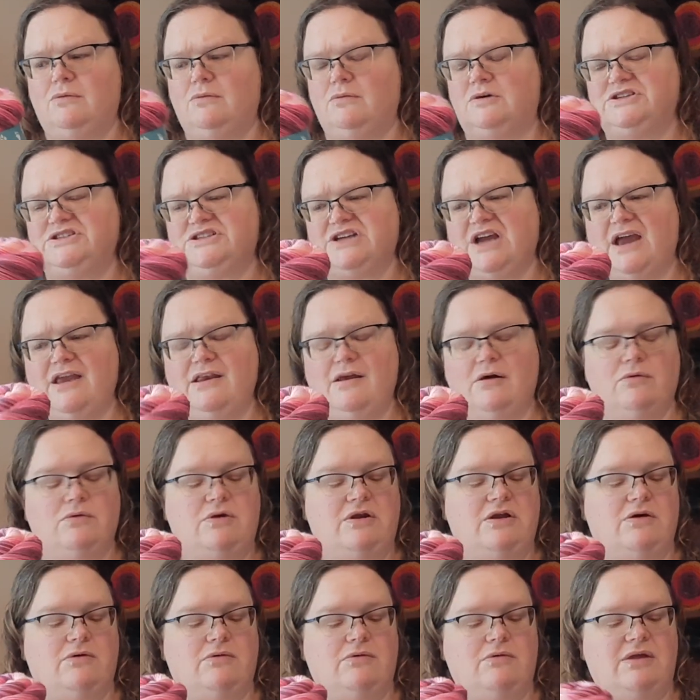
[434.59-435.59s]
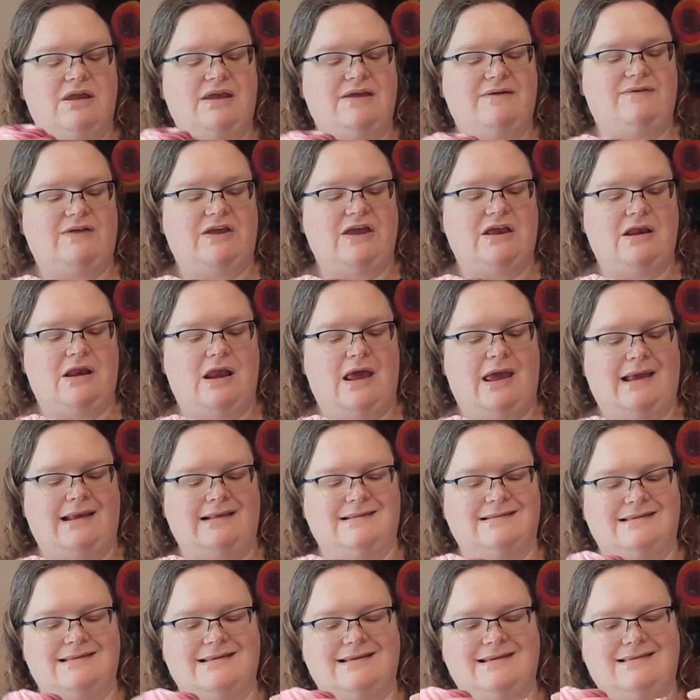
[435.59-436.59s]
which I don't know even
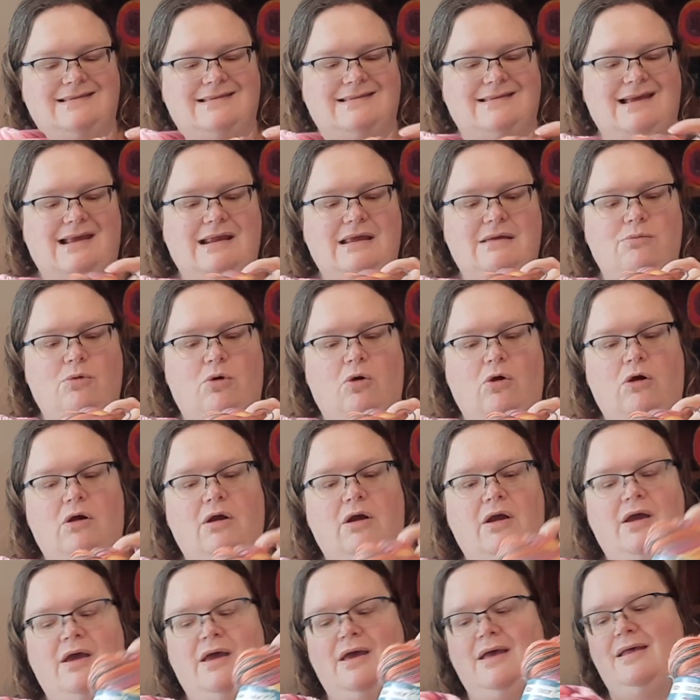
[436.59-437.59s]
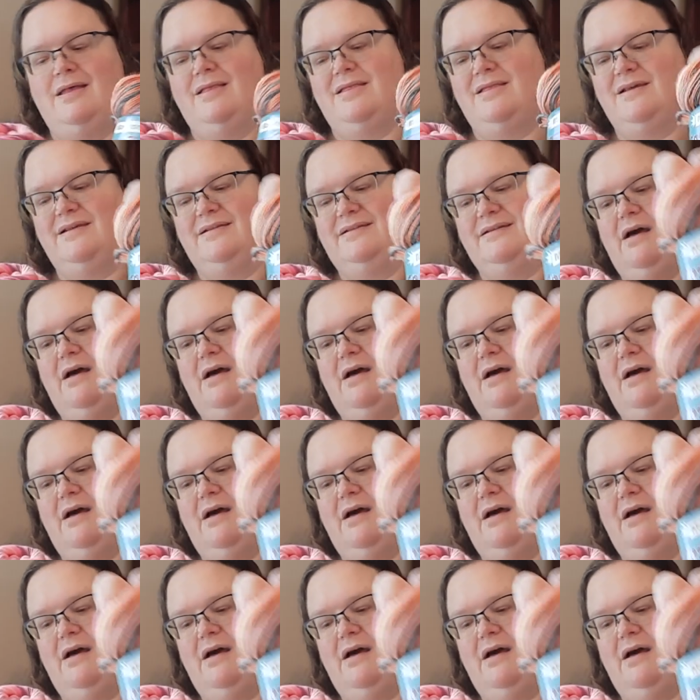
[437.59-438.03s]
exists anymore. This